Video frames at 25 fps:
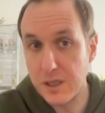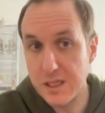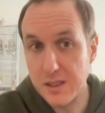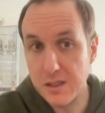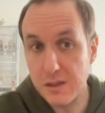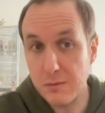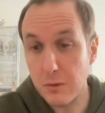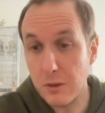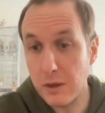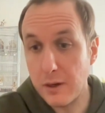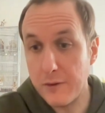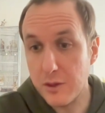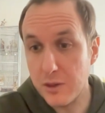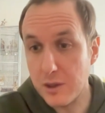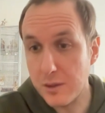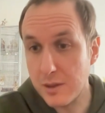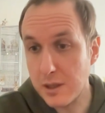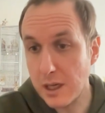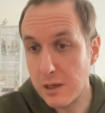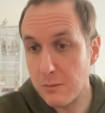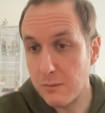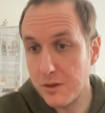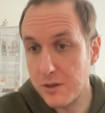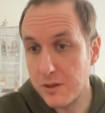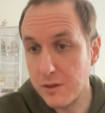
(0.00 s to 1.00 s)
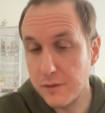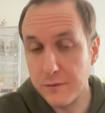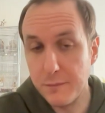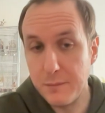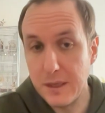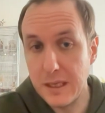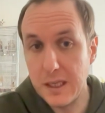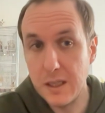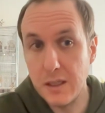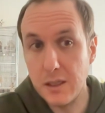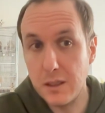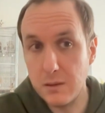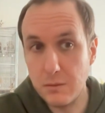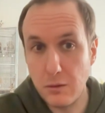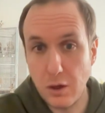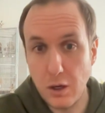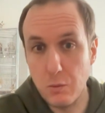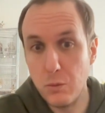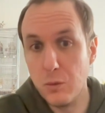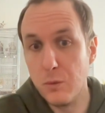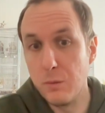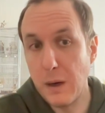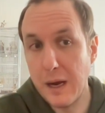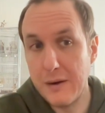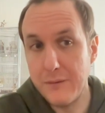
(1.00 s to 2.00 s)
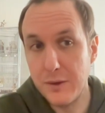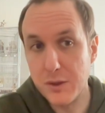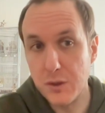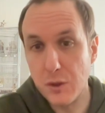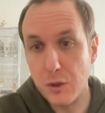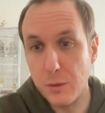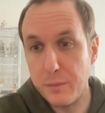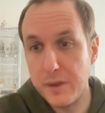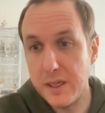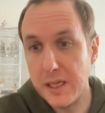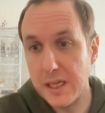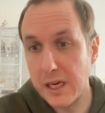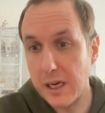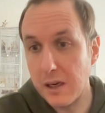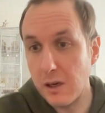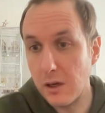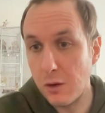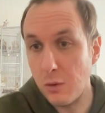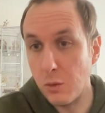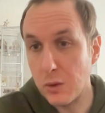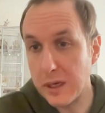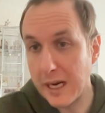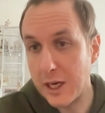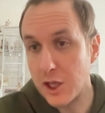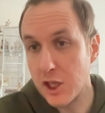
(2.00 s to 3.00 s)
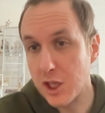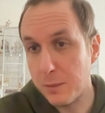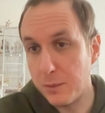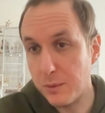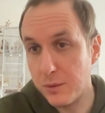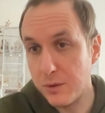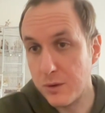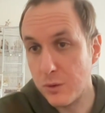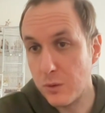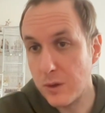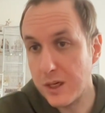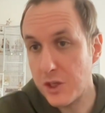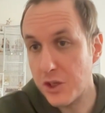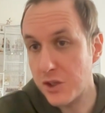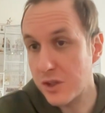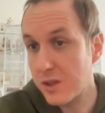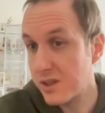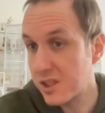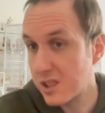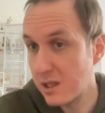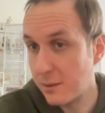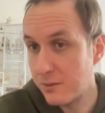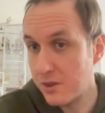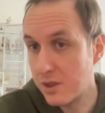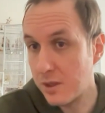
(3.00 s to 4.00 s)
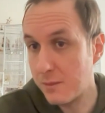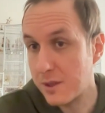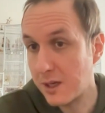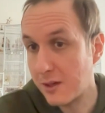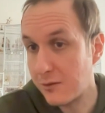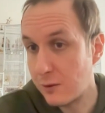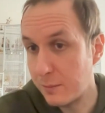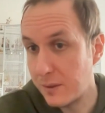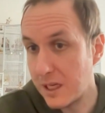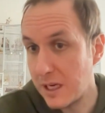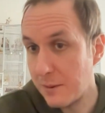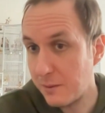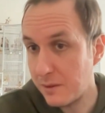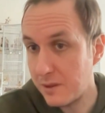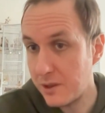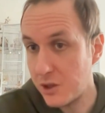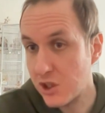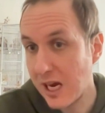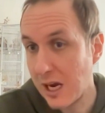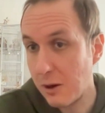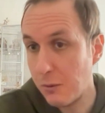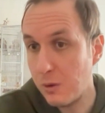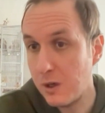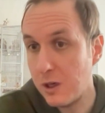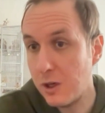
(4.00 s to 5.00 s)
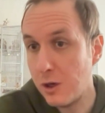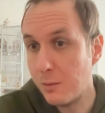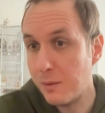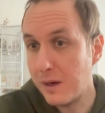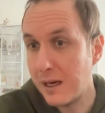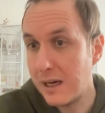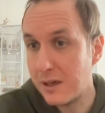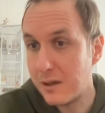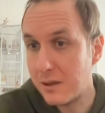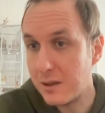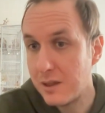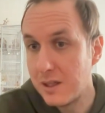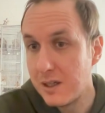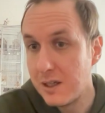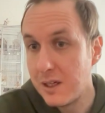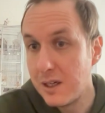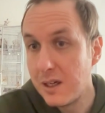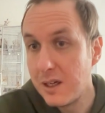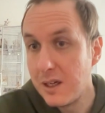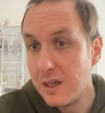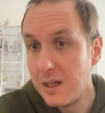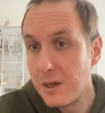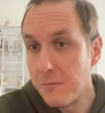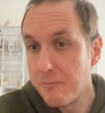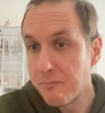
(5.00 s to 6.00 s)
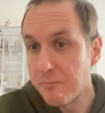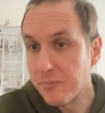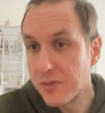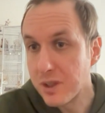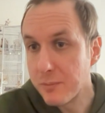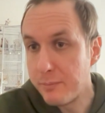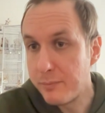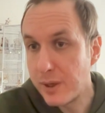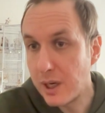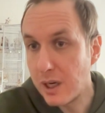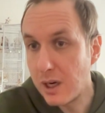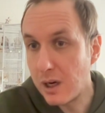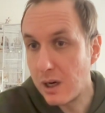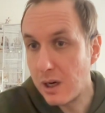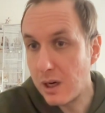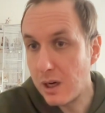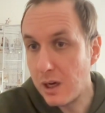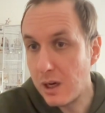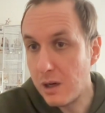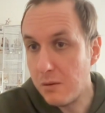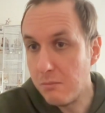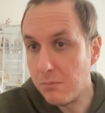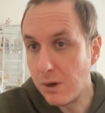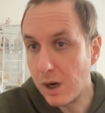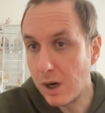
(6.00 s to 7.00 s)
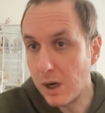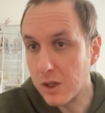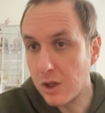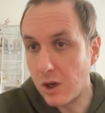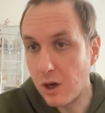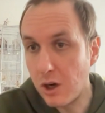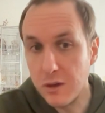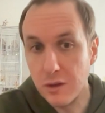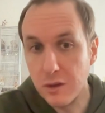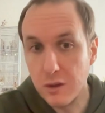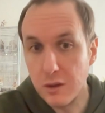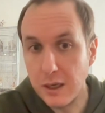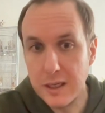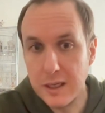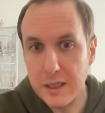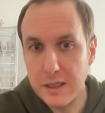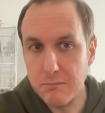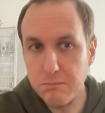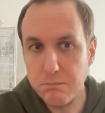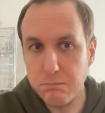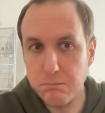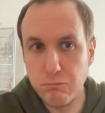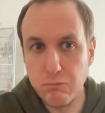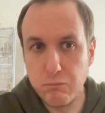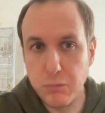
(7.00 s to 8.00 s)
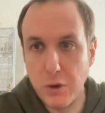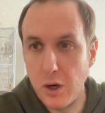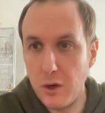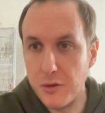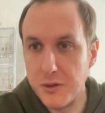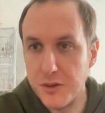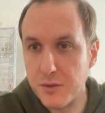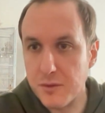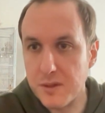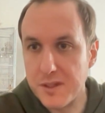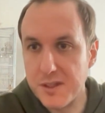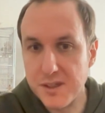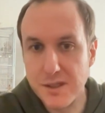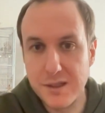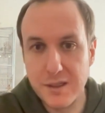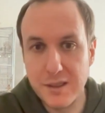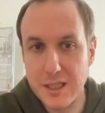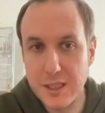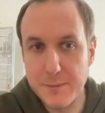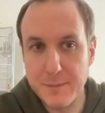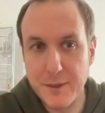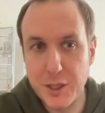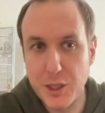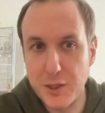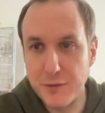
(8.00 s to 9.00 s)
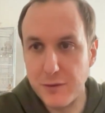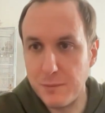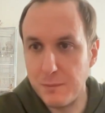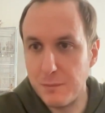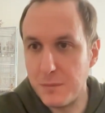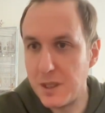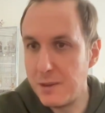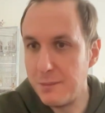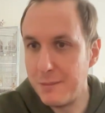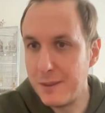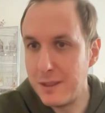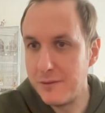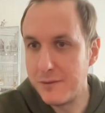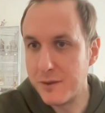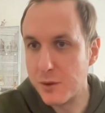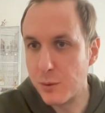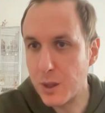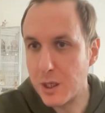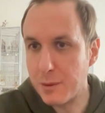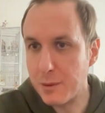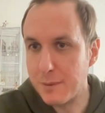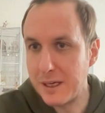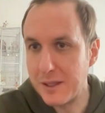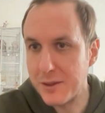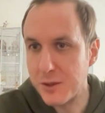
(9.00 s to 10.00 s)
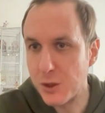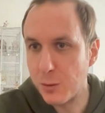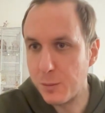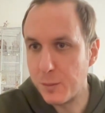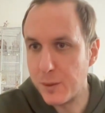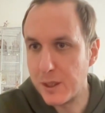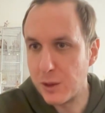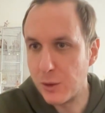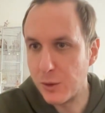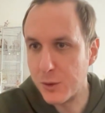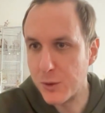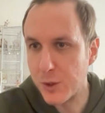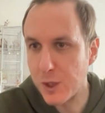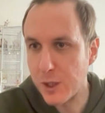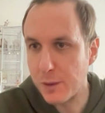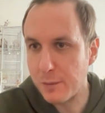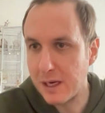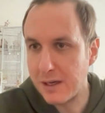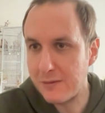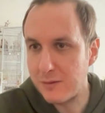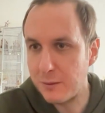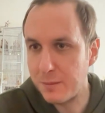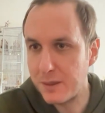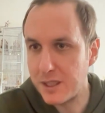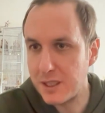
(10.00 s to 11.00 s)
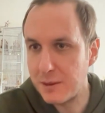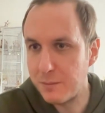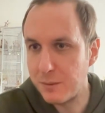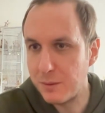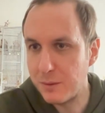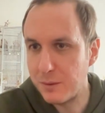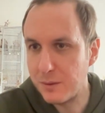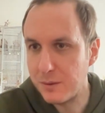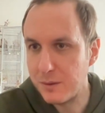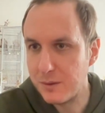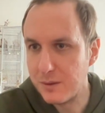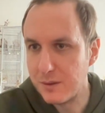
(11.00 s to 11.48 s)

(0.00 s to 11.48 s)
live streams, so anyone's not familiar, I will have a topic and I will catch up on questions. Sometimes other people in the chat will help out, but I can't like answer instantly, especially if I'm in the middle of talking about a topic or talking about other people.